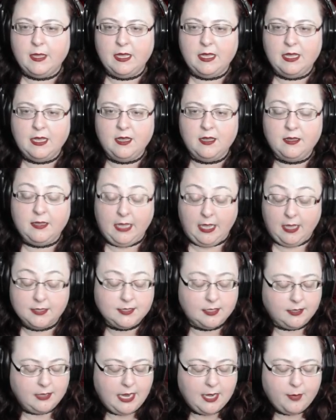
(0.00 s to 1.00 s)

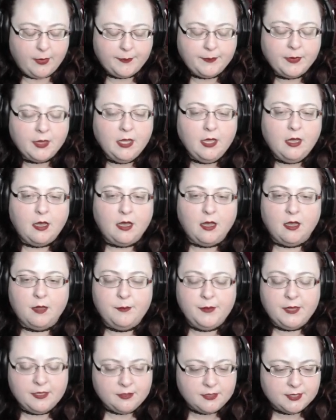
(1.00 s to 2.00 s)
Anyway,
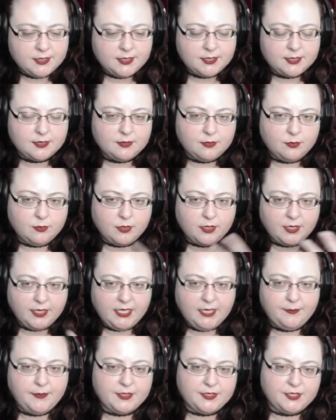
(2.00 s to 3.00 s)
appearance, we're going to
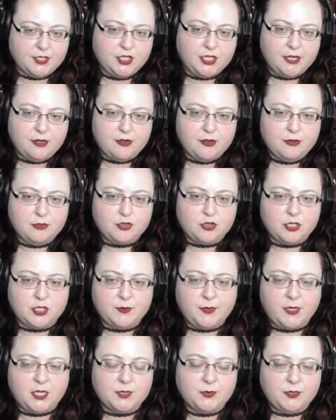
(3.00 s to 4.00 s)
keep this as gender neutral as
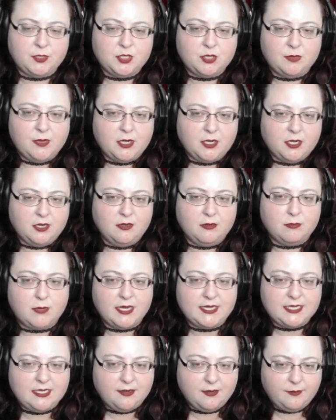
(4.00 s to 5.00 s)
possible, so I'm not going to
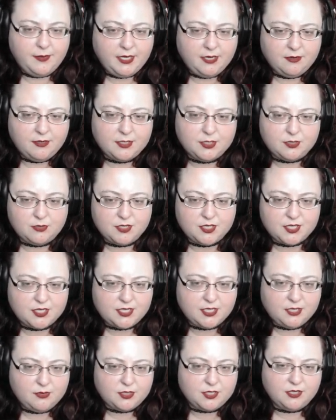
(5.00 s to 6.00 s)
write down appearance or
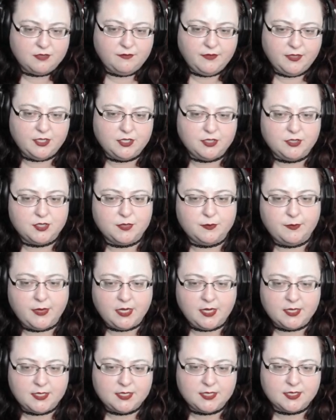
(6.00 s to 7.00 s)
distinguishing features,
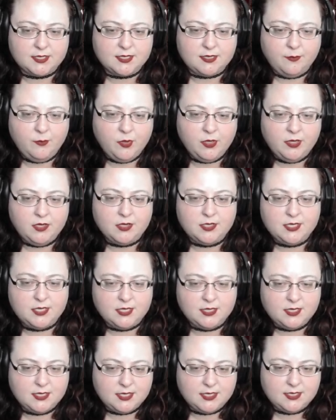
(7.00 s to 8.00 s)
but someone
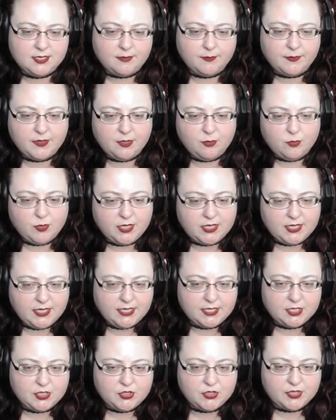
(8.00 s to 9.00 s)
did say something really
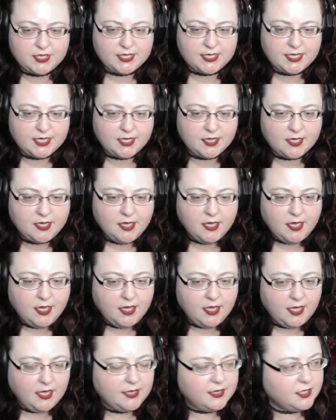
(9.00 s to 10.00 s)
interesting
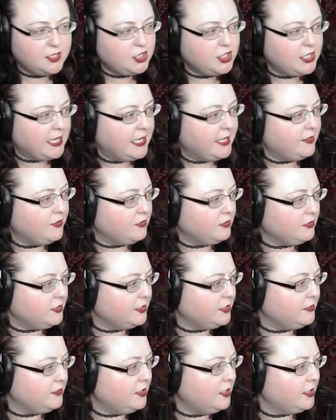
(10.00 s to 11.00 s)
in the chat
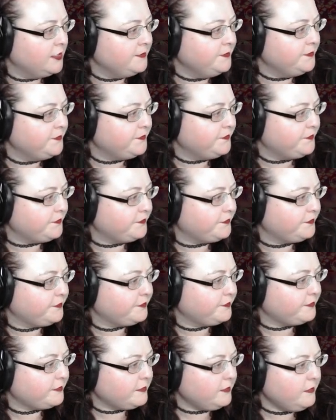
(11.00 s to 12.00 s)
earlier on
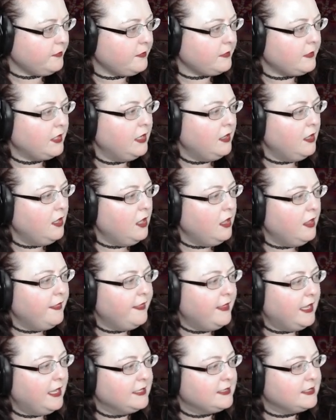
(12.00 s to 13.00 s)

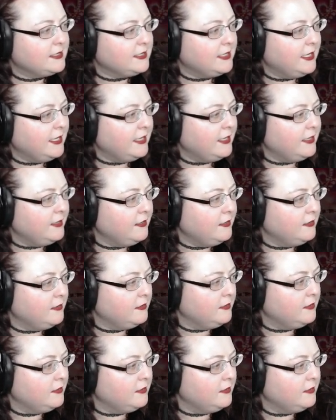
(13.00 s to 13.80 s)
that said